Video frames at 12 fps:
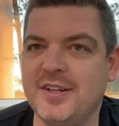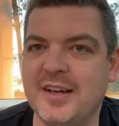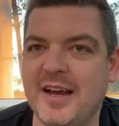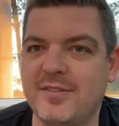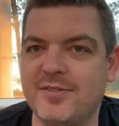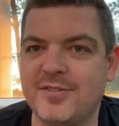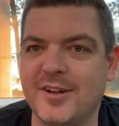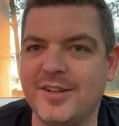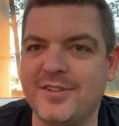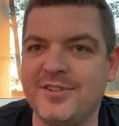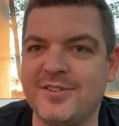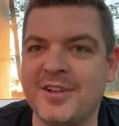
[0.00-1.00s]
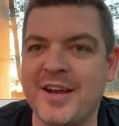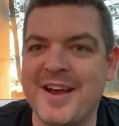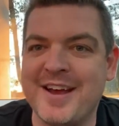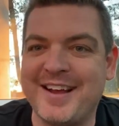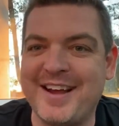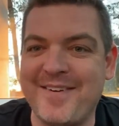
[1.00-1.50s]
has
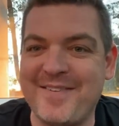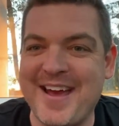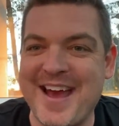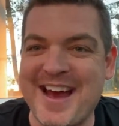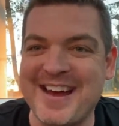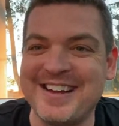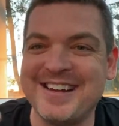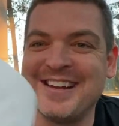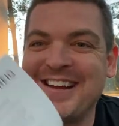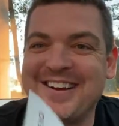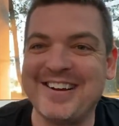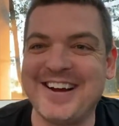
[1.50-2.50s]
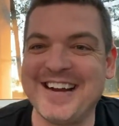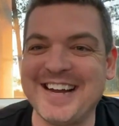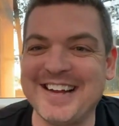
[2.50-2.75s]
come out, right?